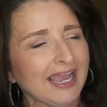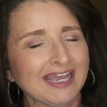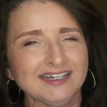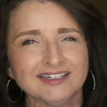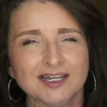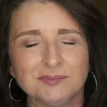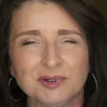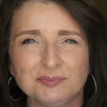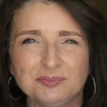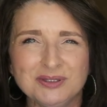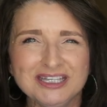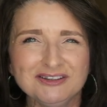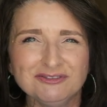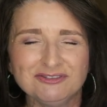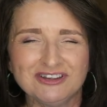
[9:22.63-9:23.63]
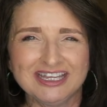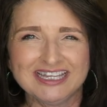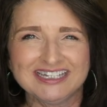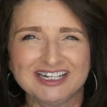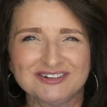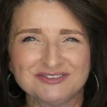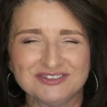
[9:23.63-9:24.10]
and I'm a big
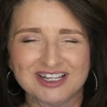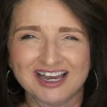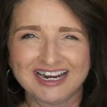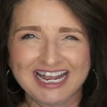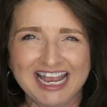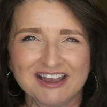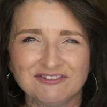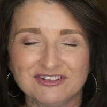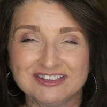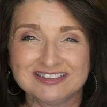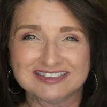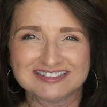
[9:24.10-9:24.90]
fan of not having